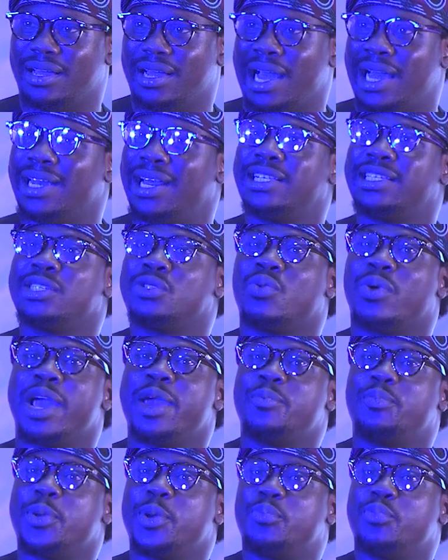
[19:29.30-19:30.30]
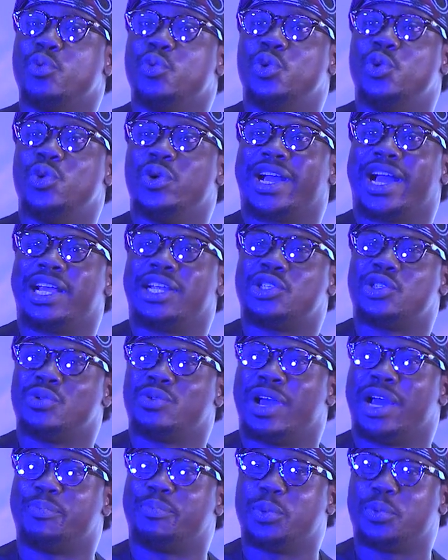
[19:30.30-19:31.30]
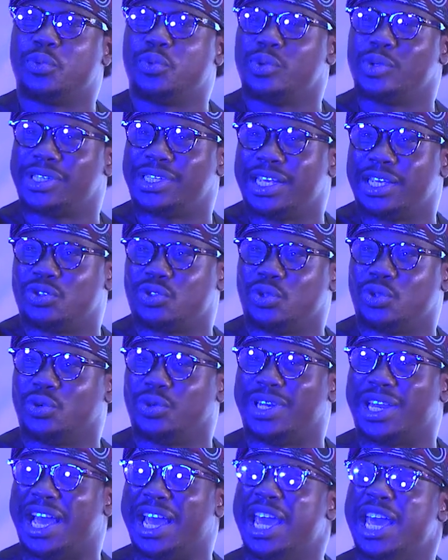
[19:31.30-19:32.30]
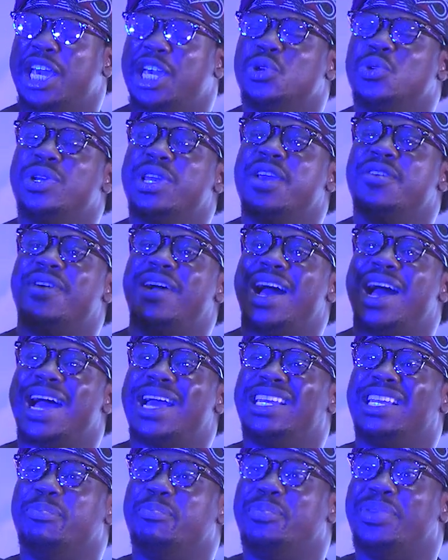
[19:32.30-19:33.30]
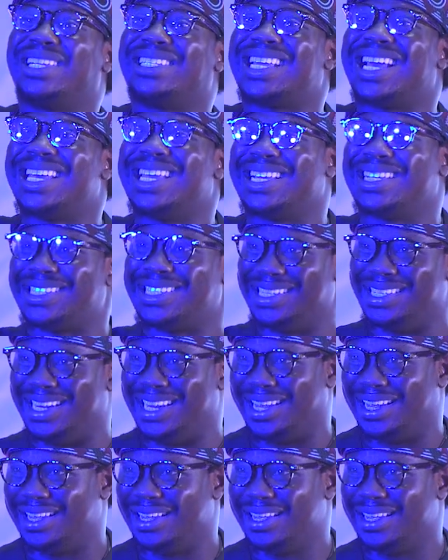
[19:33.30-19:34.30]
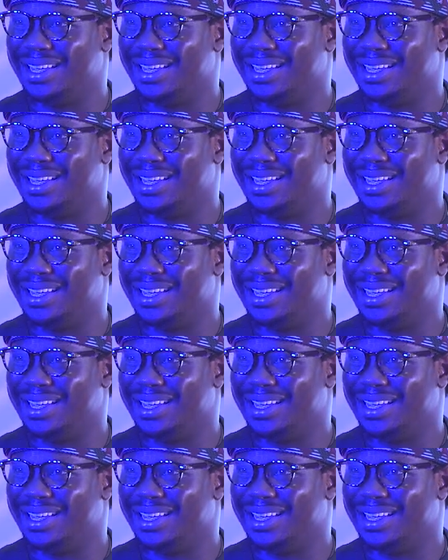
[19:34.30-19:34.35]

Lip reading: And that is why people will look at you and people will say to you that you never had a better yesterday.